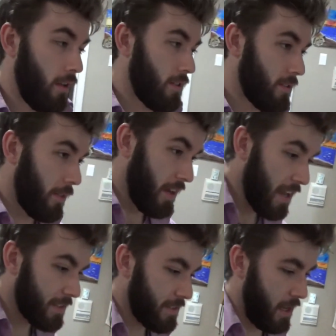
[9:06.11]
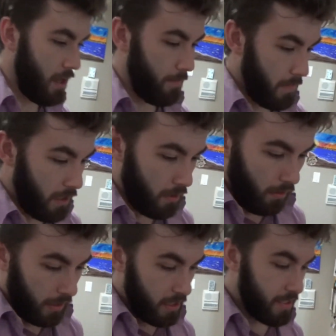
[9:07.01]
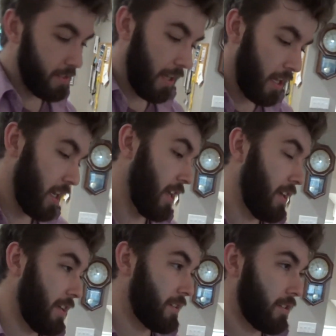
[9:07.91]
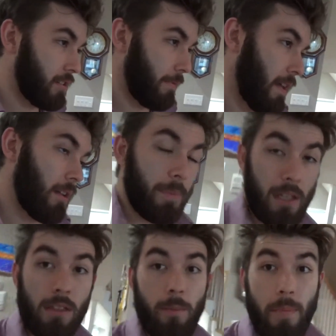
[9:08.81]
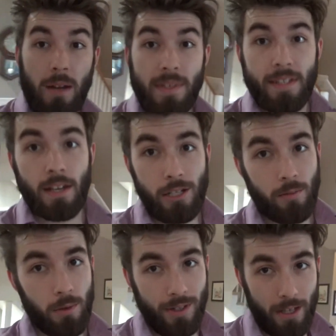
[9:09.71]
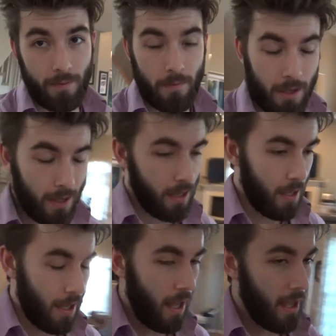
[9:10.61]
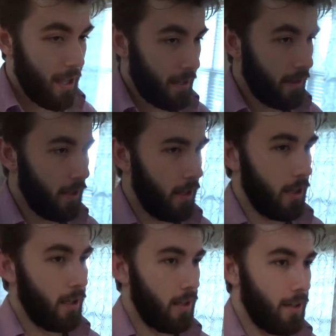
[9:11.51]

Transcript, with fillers: So the next step, like I said, is developing the minimization routine. And uh,